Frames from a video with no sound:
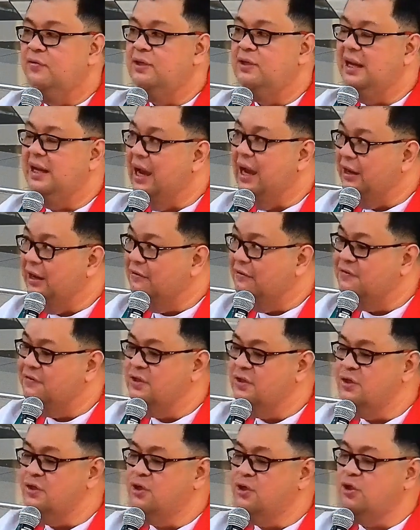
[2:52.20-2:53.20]

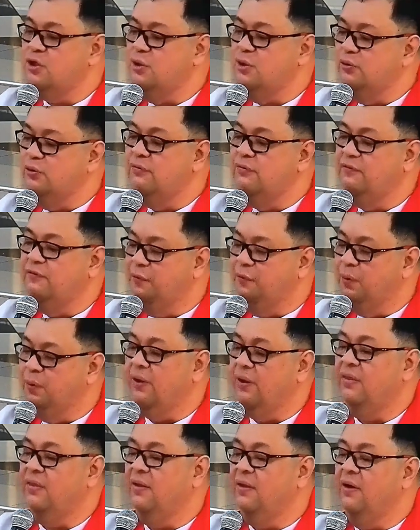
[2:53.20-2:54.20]
lives shone
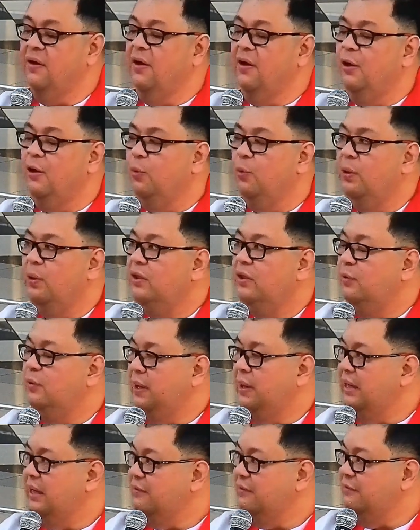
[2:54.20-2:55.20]
forth with
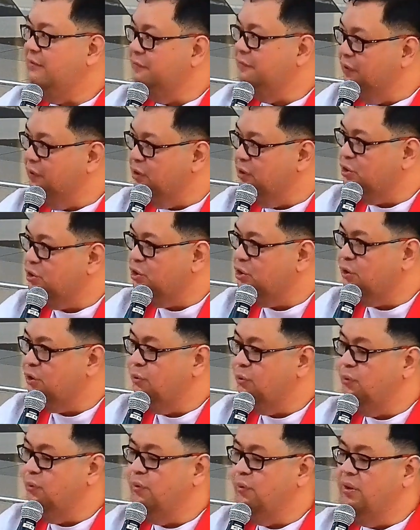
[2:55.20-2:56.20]
great
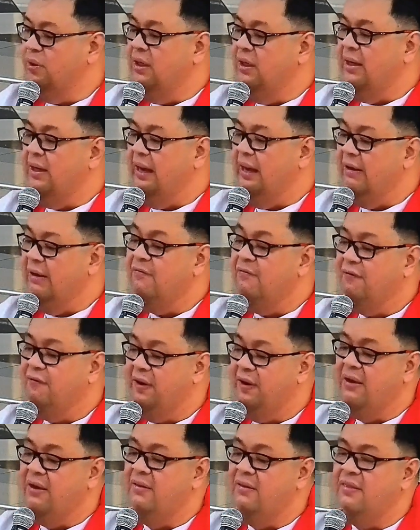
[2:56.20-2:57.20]
virtue and
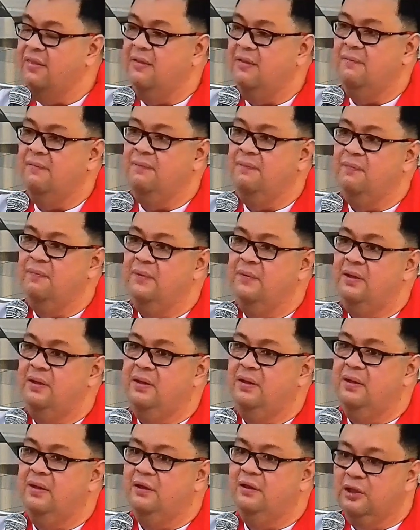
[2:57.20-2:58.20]
faith.
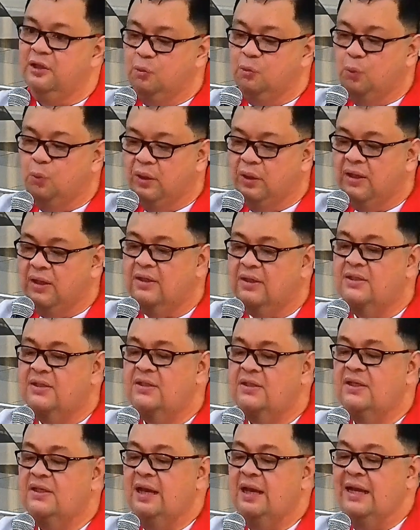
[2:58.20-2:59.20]
Their
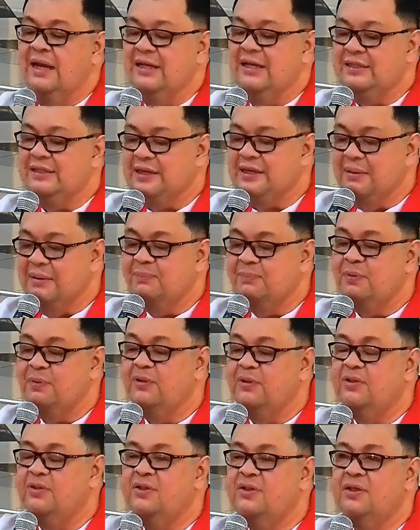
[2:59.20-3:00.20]
works and
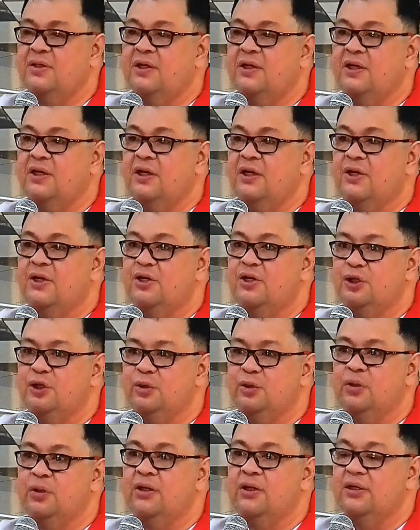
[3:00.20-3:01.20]
examples
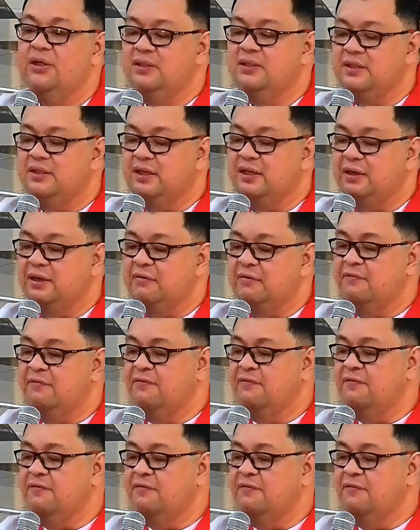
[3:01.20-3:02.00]
should serve